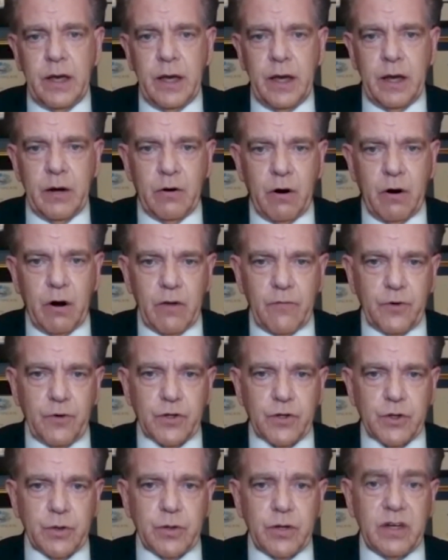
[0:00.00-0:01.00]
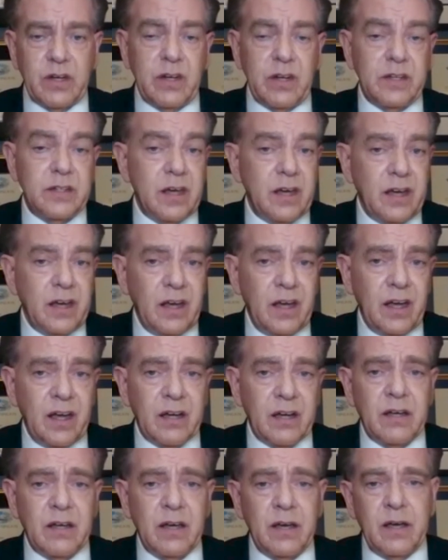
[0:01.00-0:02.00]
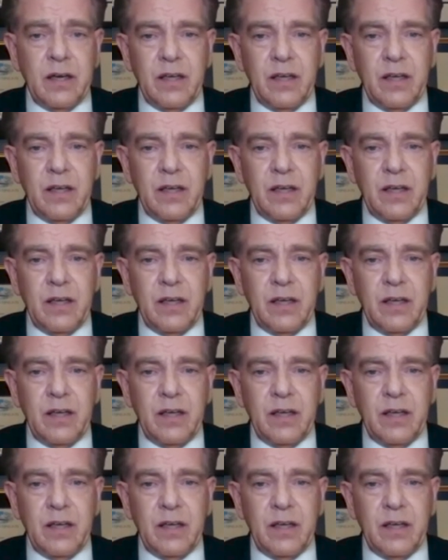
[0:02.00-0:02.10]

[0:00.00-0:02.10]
and artificial kidneys and